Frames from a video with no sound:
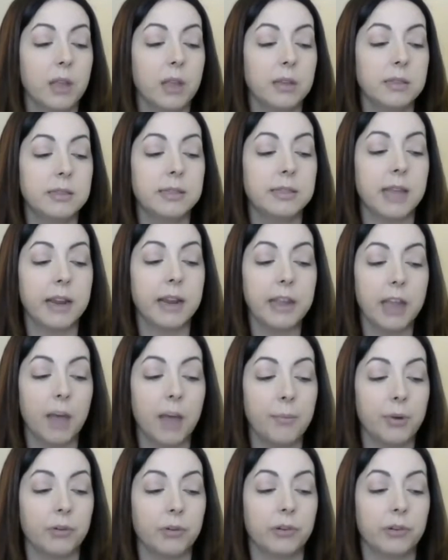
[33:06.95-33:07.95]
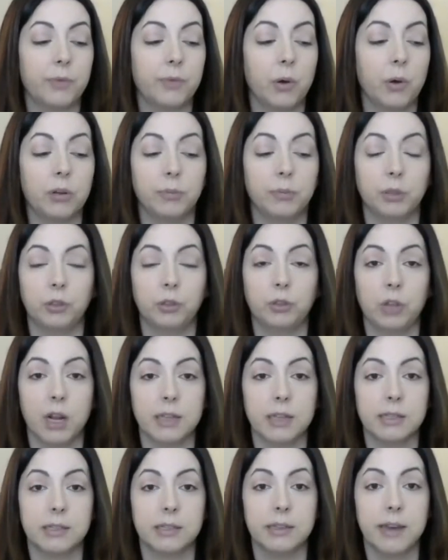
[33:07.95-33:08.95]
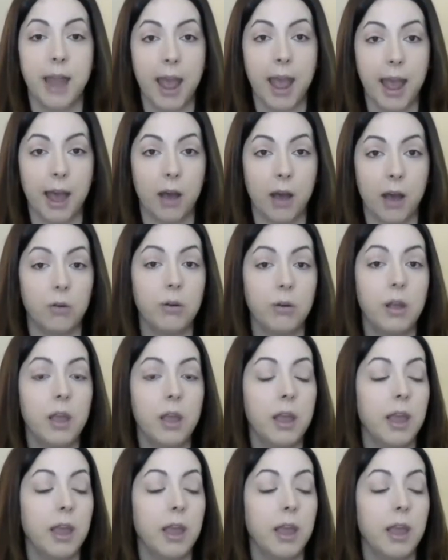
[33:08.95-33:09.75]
Setting up a revocable trust now